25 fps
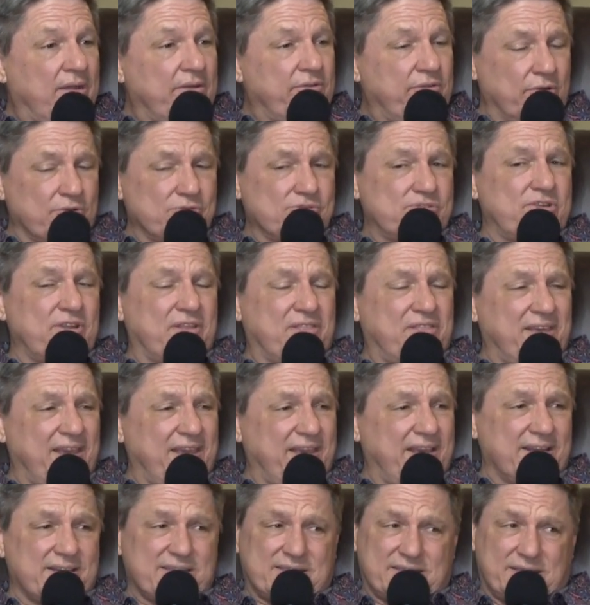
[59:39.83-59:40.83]
don't you
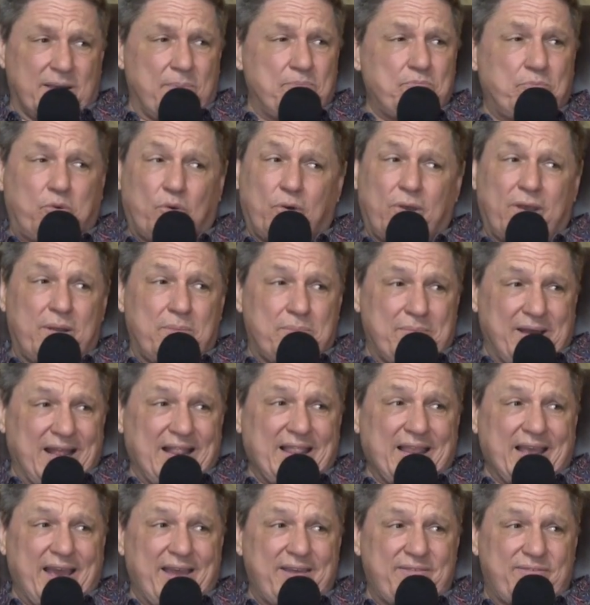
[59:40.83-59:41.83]
think at some point in my
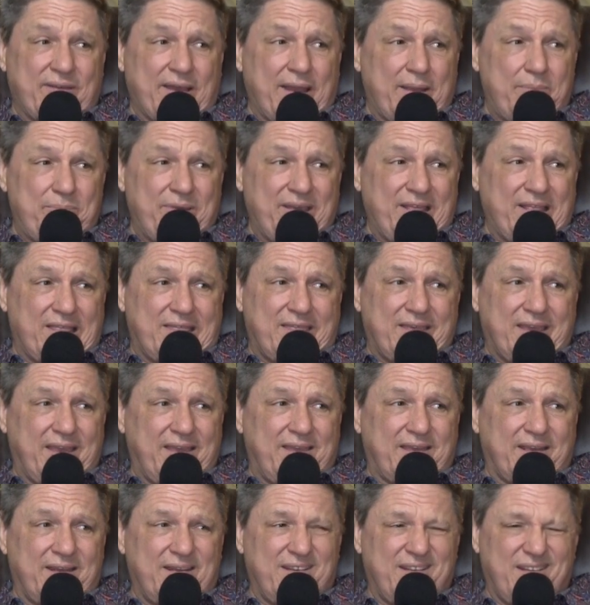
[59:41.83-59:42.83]
life I'd be
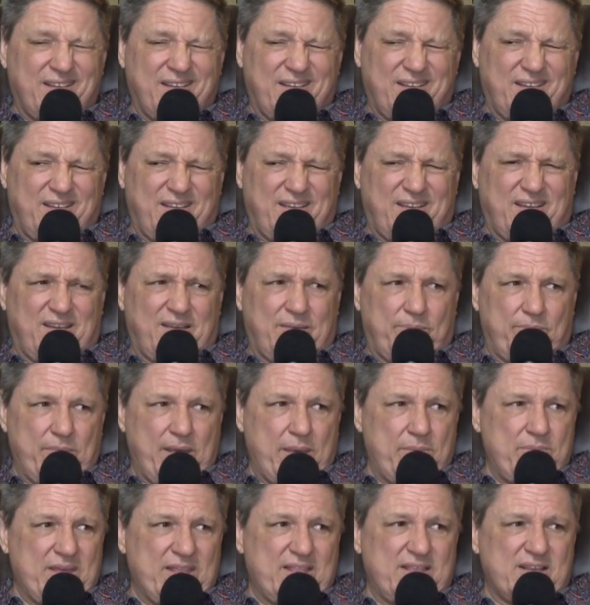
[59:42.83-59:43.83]
thinking, ah,
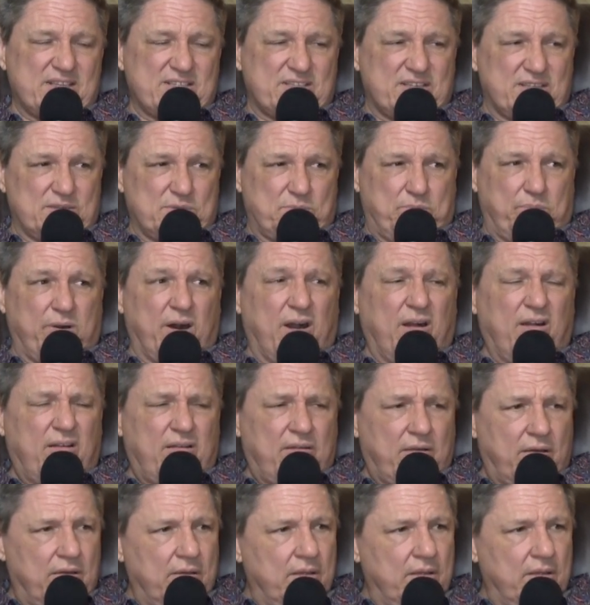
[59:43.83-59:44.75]
maybe this is bunk?